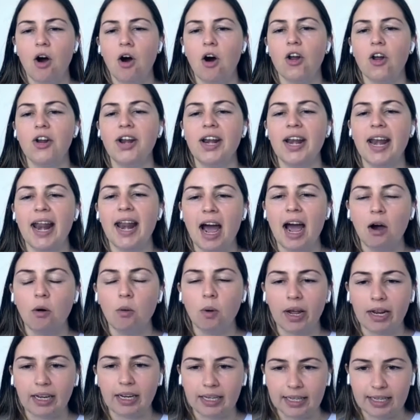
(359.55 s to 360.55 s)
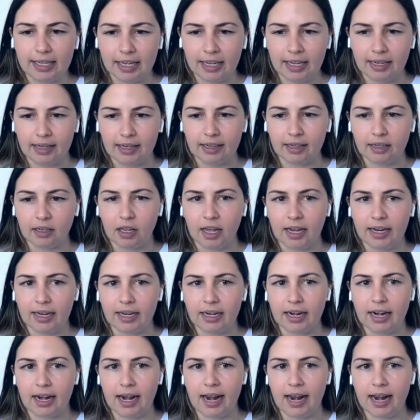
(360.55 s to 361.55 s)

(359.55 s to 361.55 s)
oh, now I get it. Like,